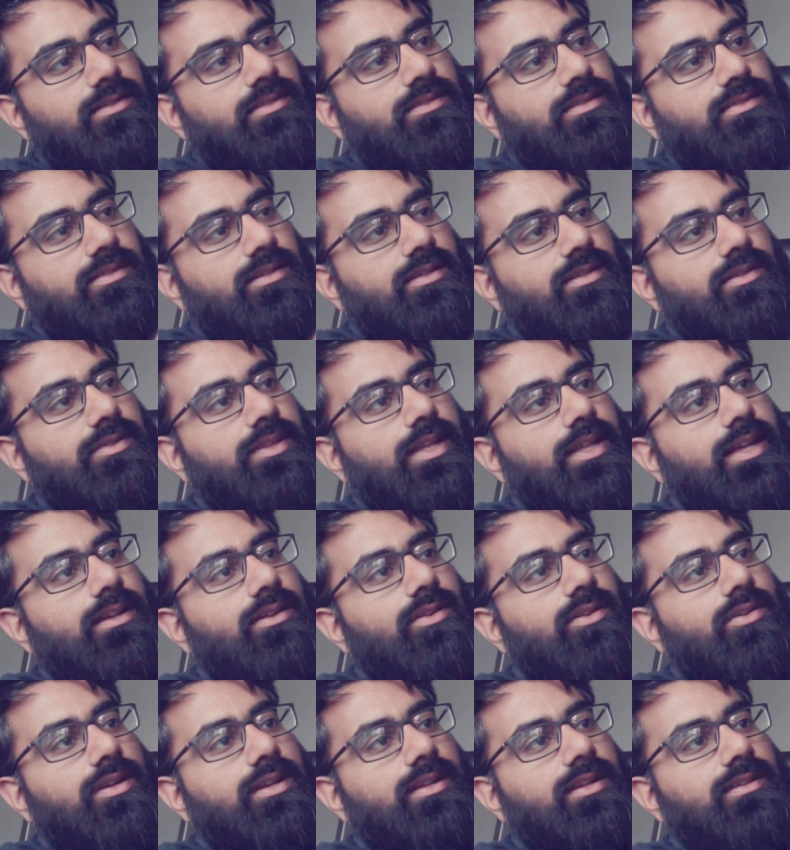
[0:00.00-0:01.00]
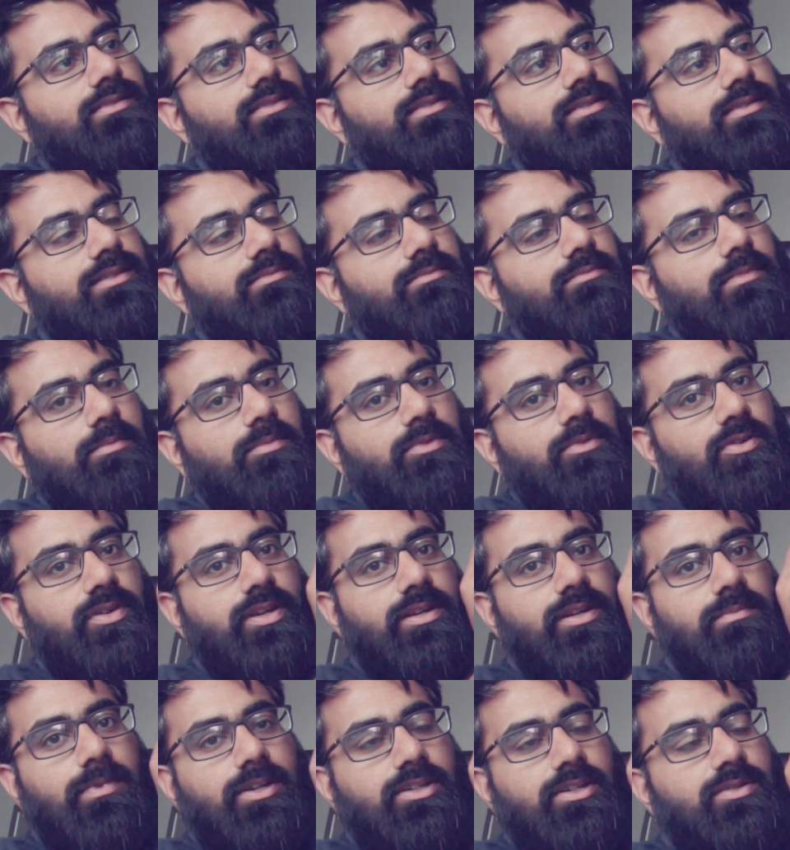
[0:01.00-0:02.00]
So that locking system, I'm going
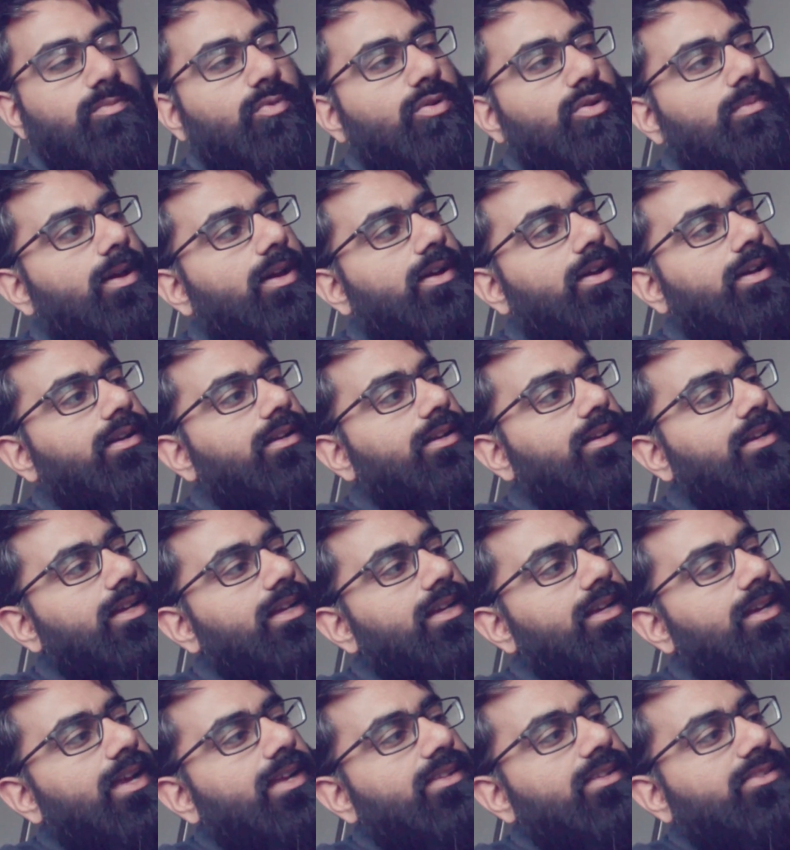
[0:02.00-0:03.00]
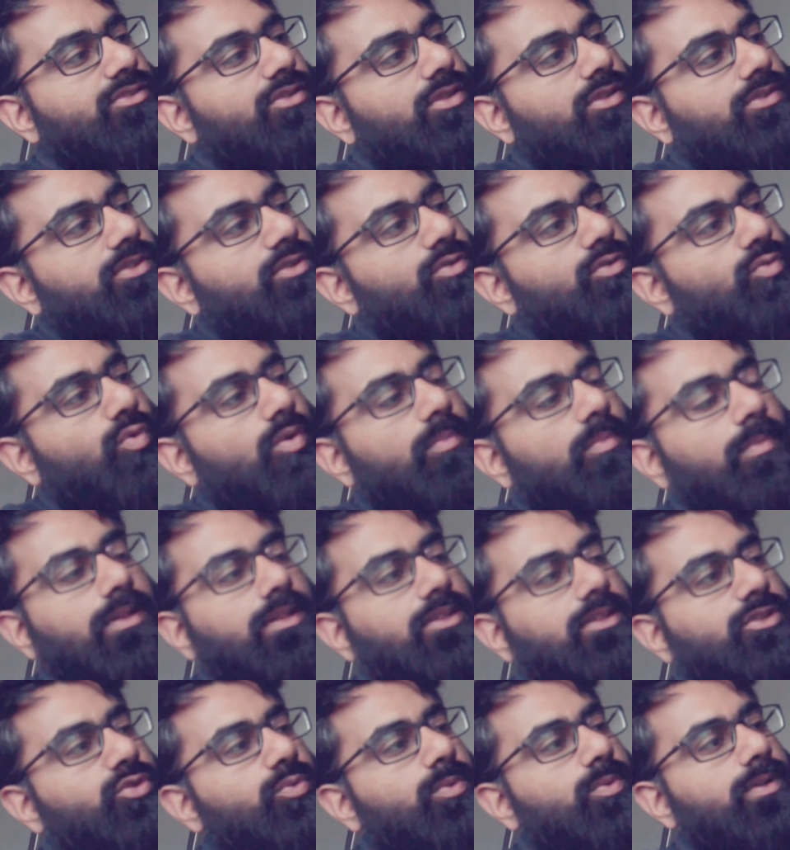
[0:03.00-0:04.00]
to read much more about it, is not the
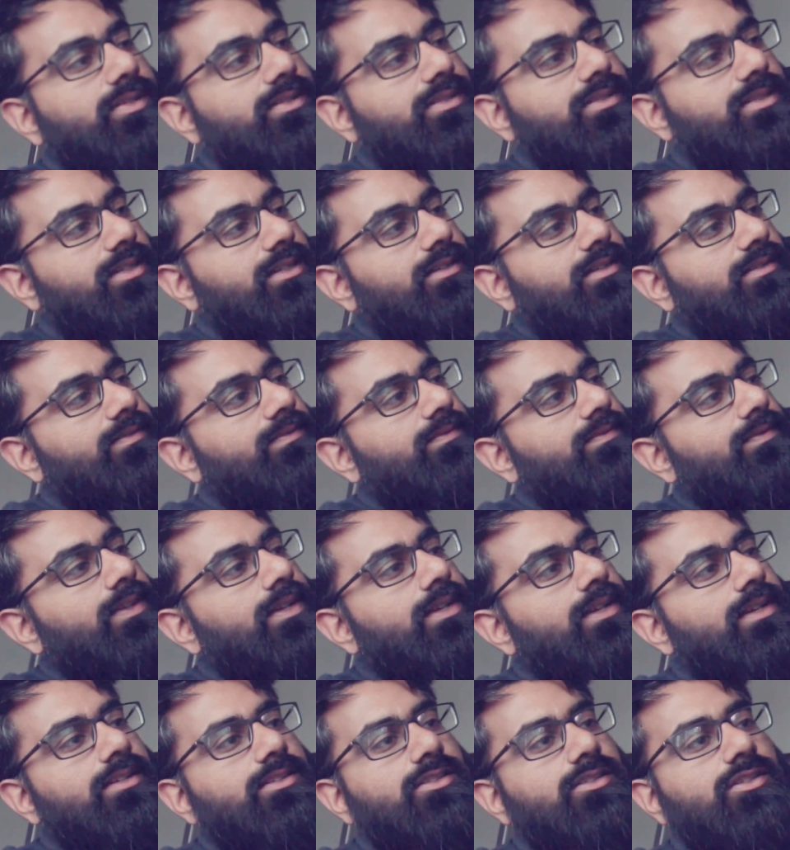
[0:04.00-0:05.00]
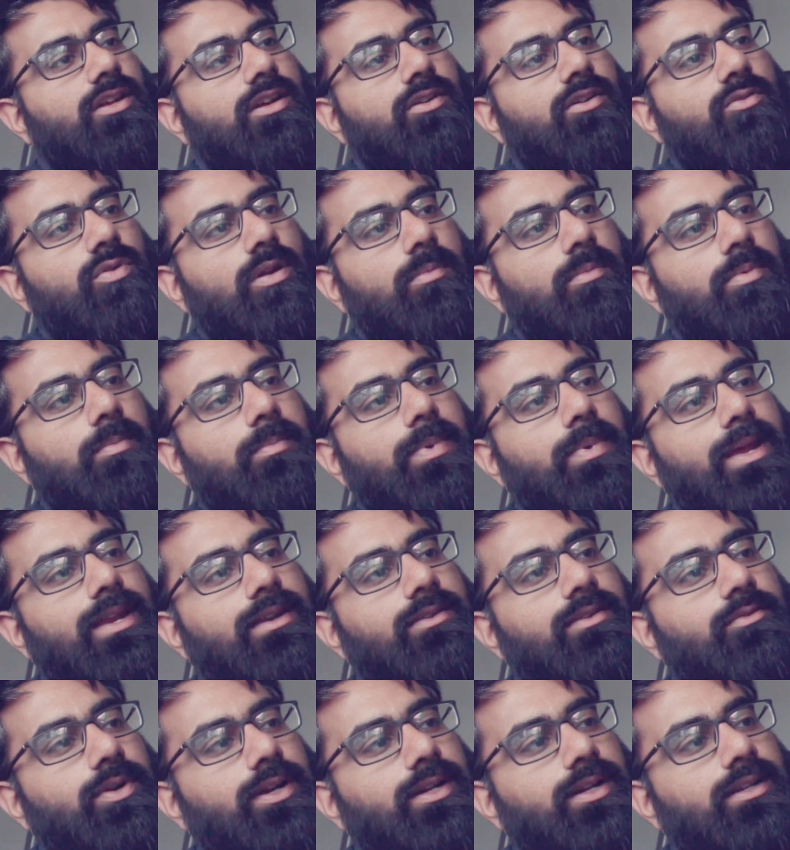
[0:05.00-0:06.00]
normal twister. It's got a rubber
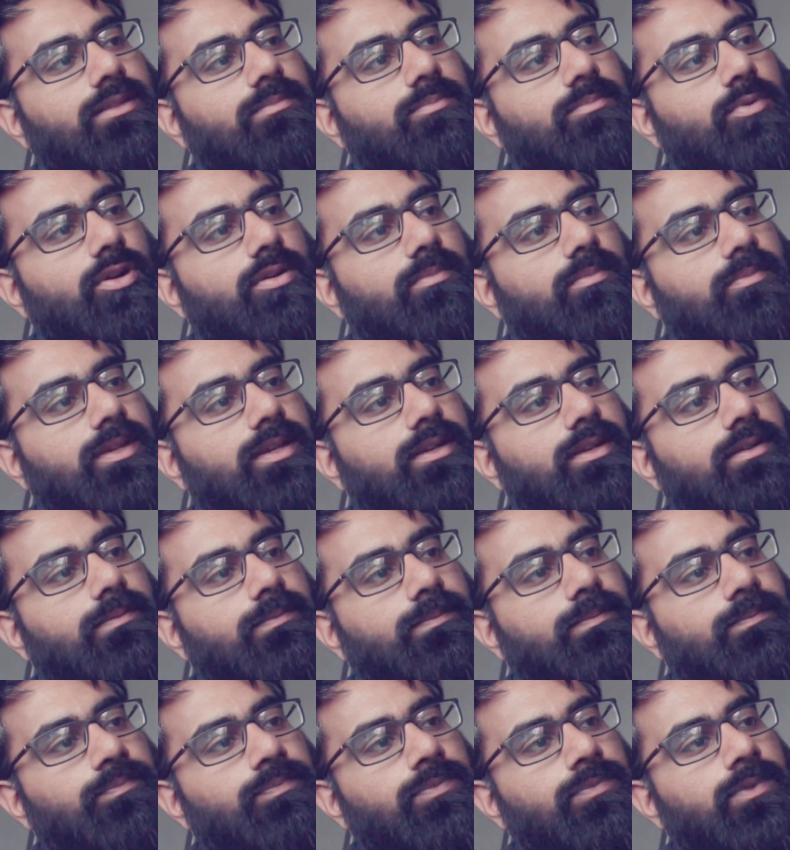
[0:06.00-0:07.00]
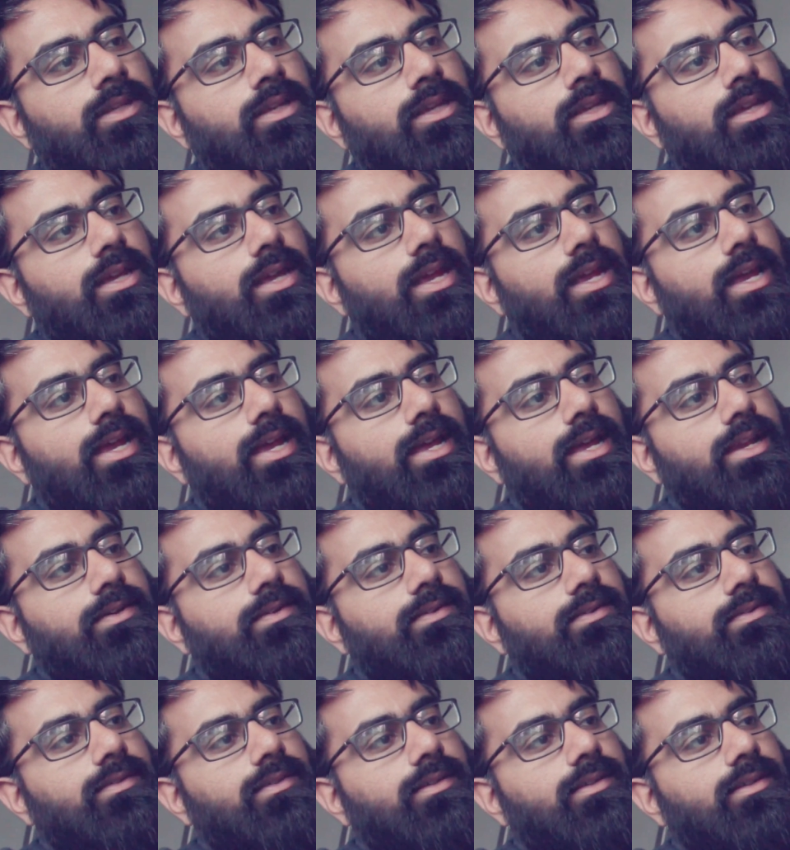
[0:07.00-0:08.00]
band right at the bottom here,
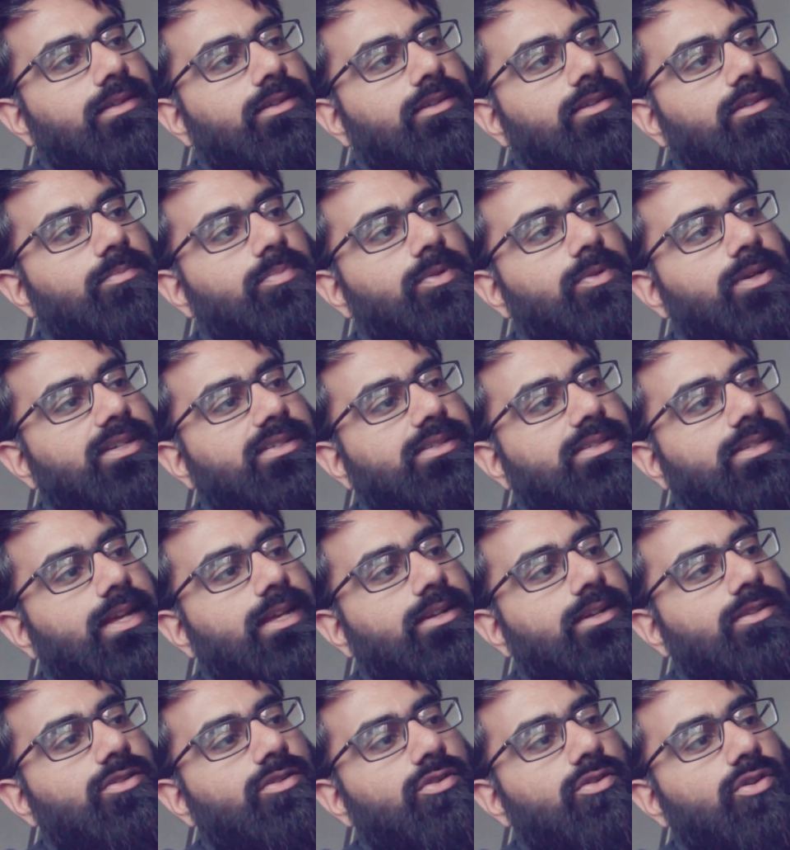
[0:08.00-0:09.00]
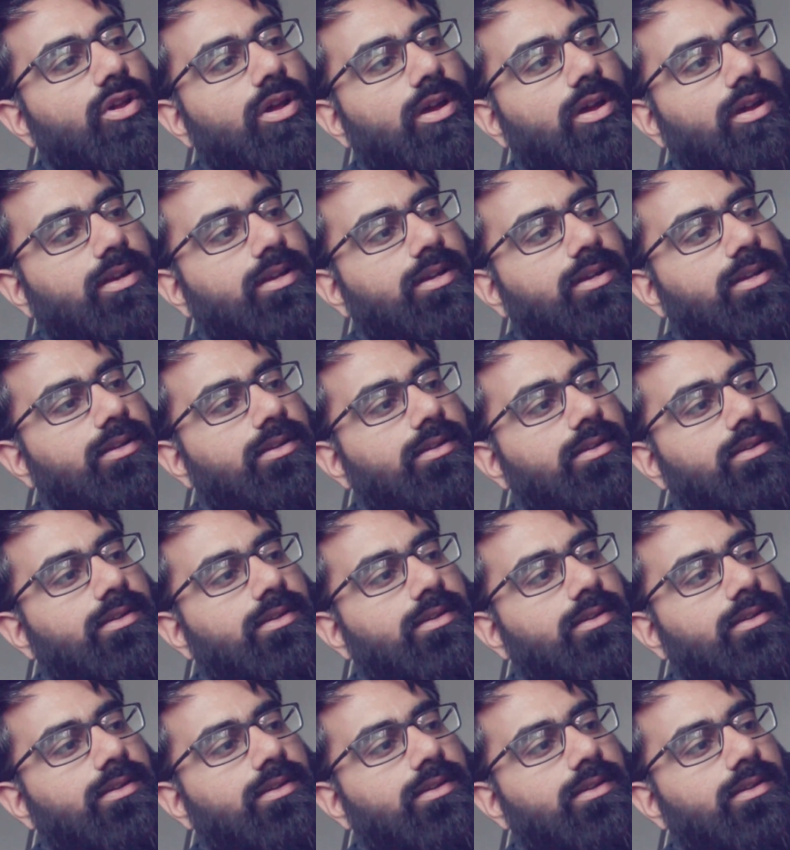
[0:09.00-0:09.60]
and you press that to lock,